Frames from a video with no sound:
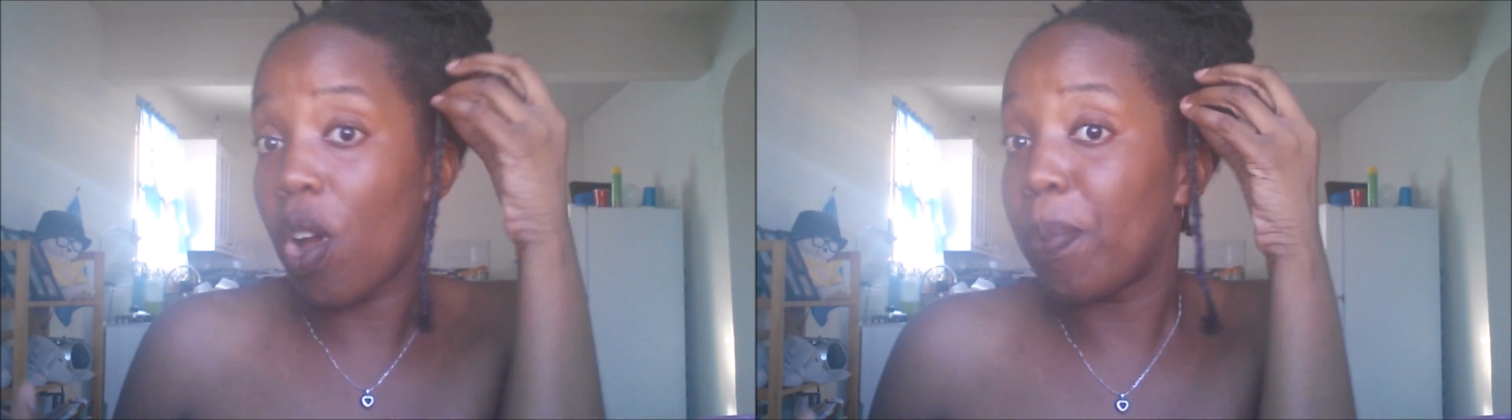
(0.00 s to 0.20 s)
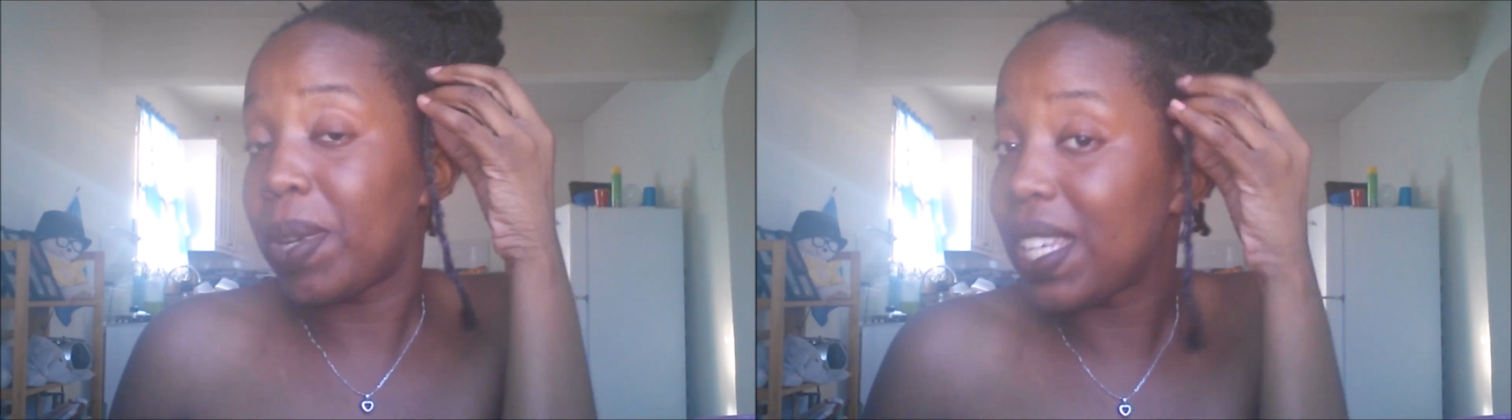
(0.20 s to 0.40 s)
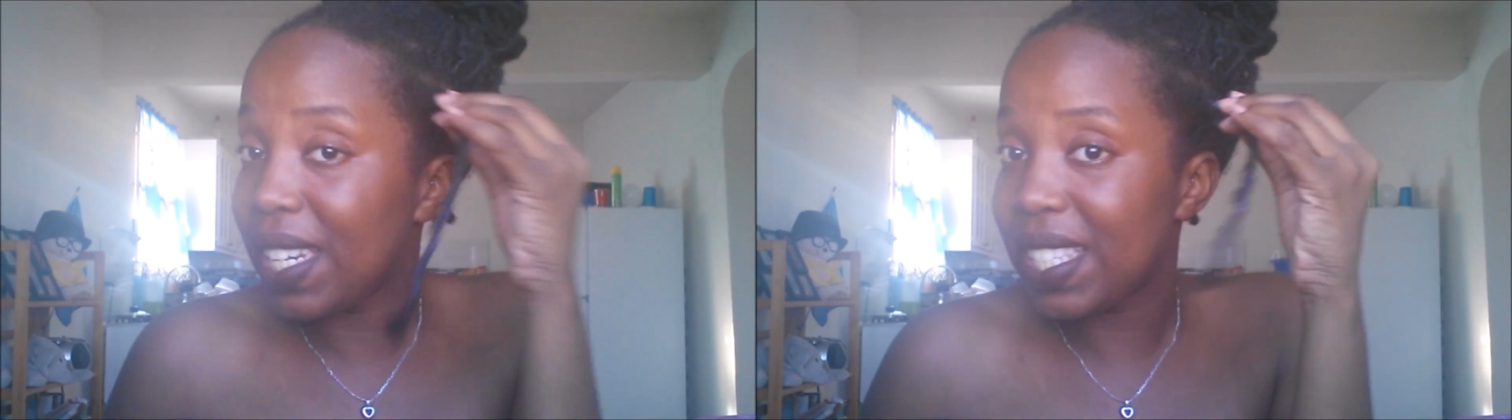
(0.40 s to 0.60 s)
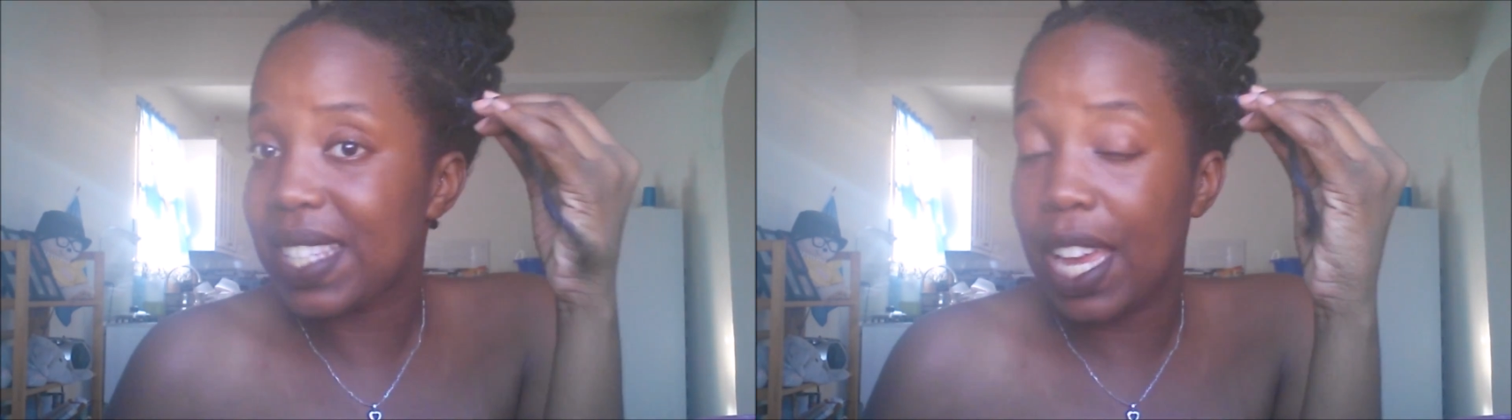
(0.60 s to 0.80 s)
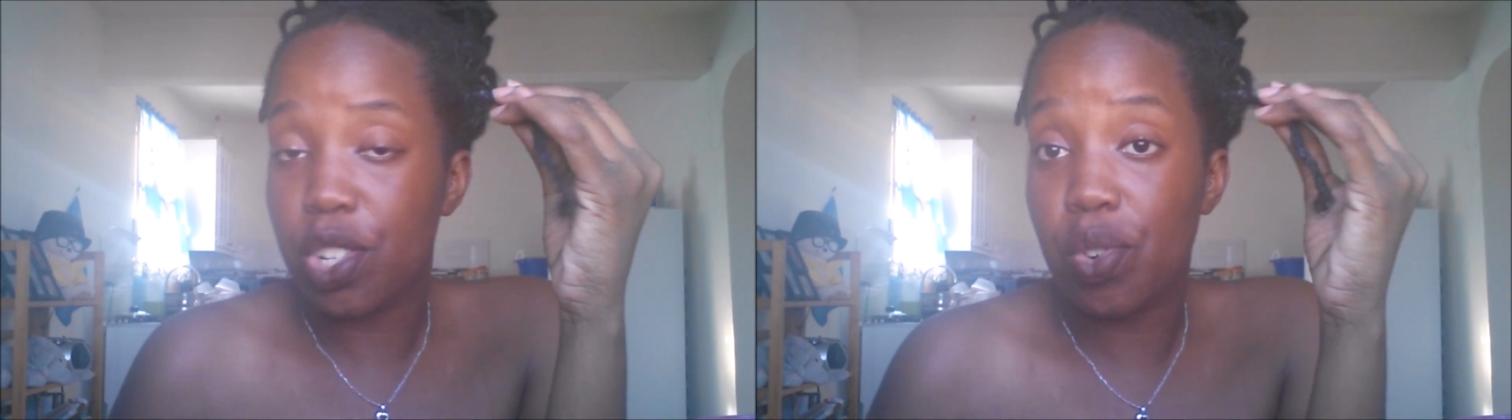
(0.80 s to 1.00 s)
completely
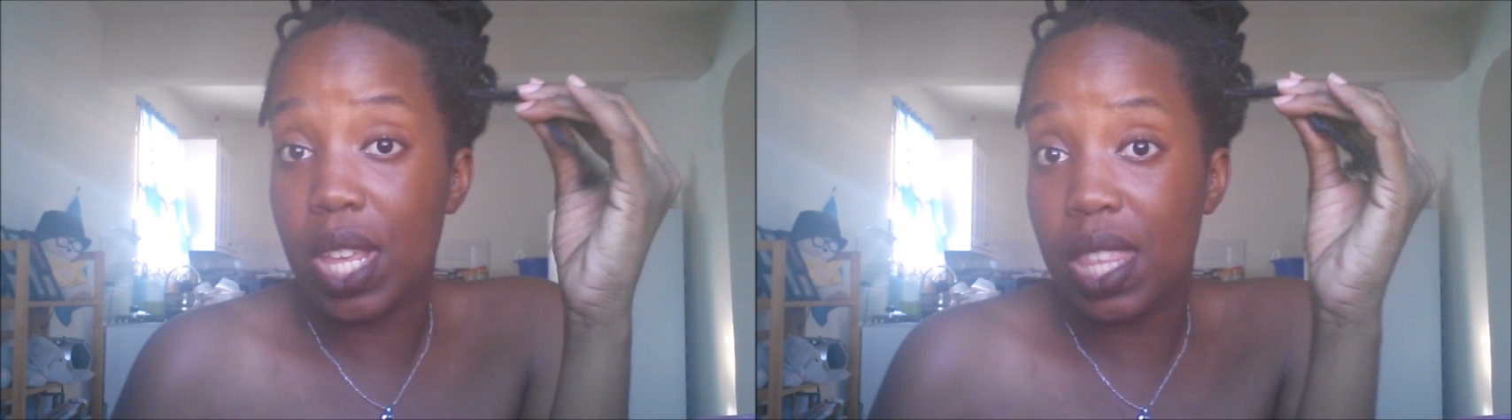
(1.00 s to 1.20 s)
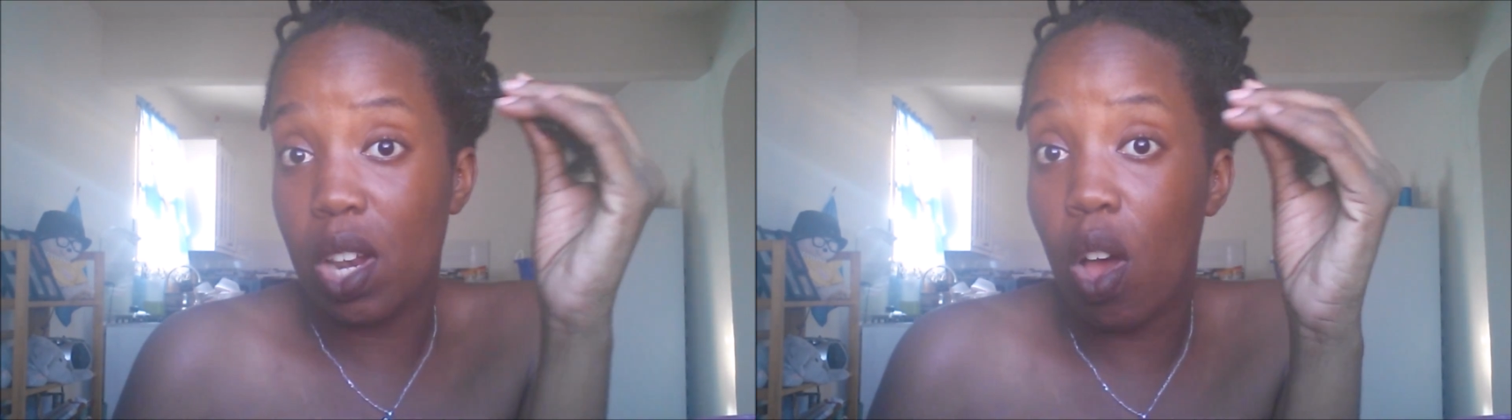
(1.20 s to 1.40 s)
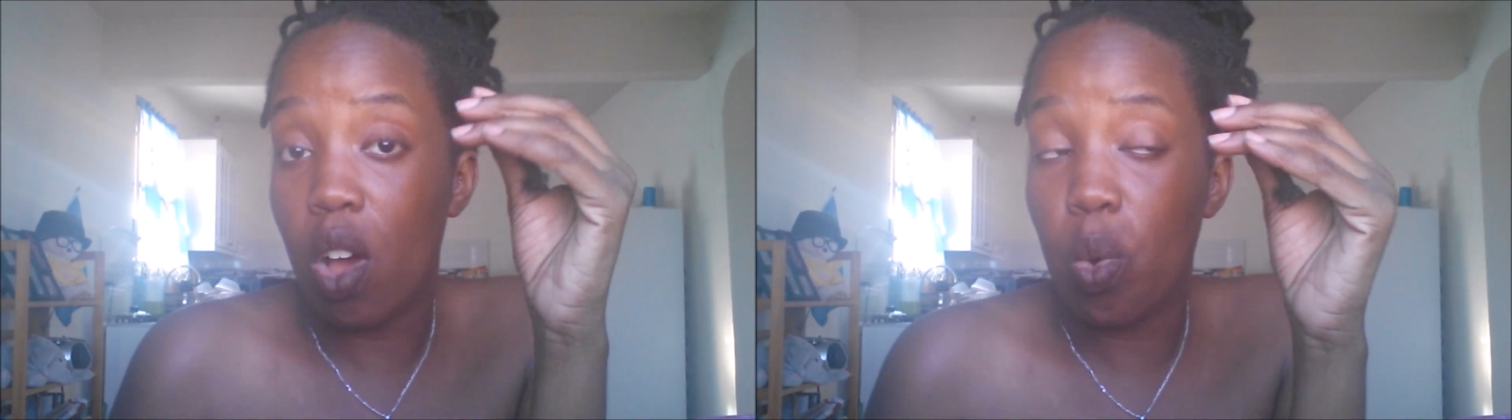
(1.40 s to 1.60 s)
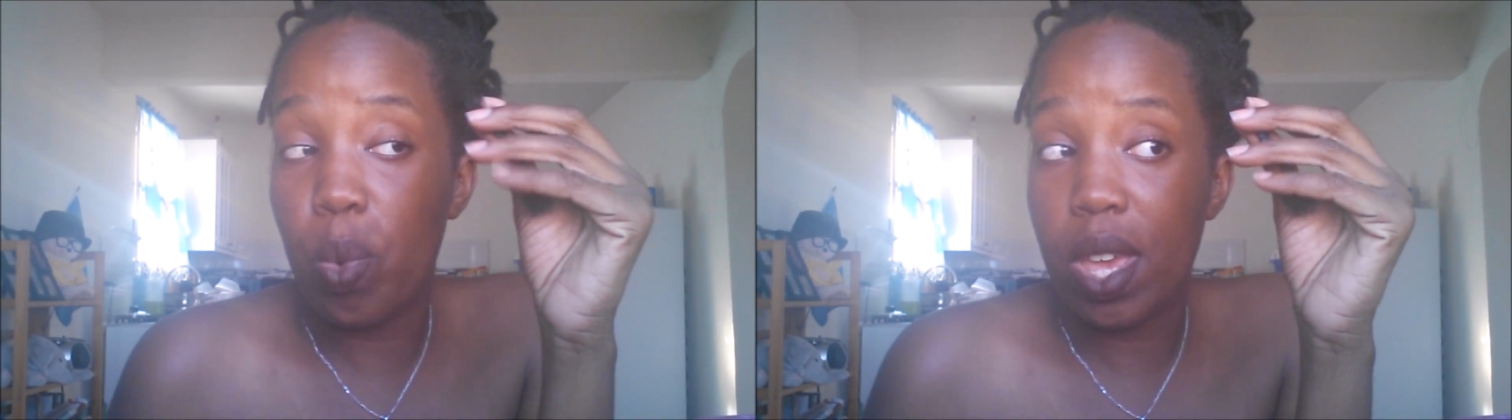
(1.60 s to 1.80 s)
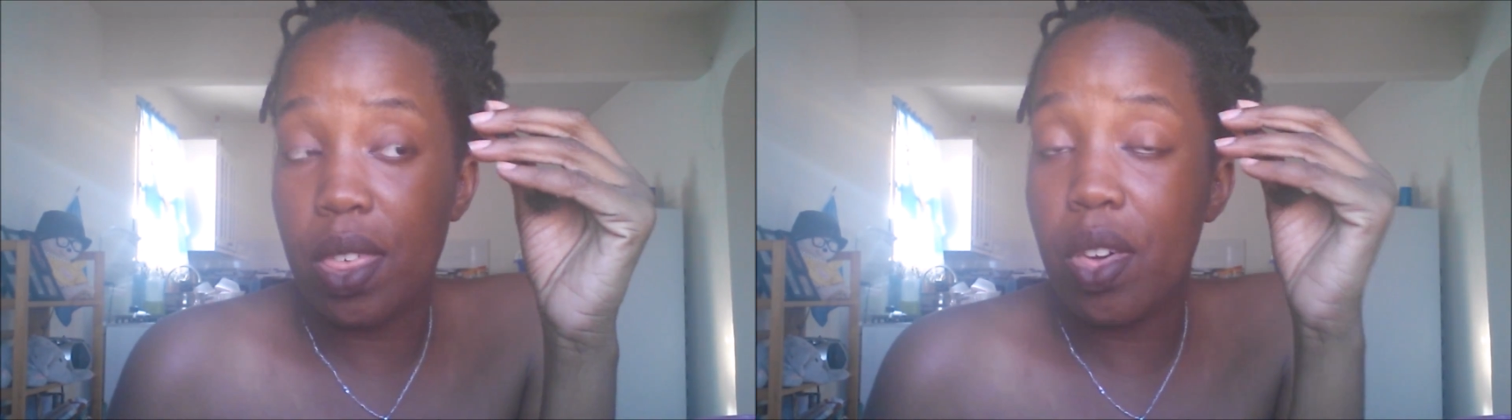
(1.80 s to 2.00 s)
saturate the lock
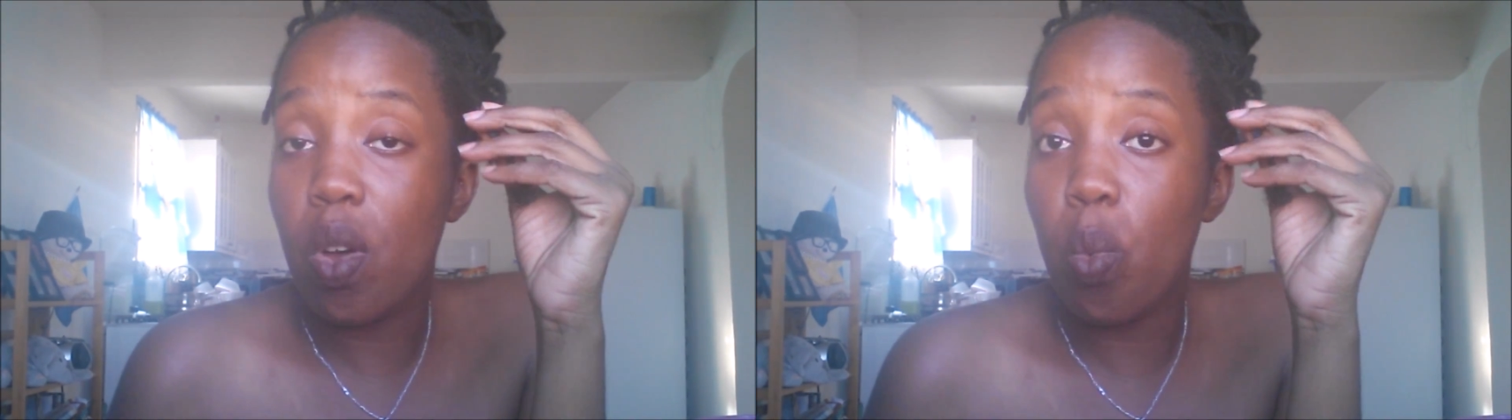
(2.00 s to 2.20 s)
with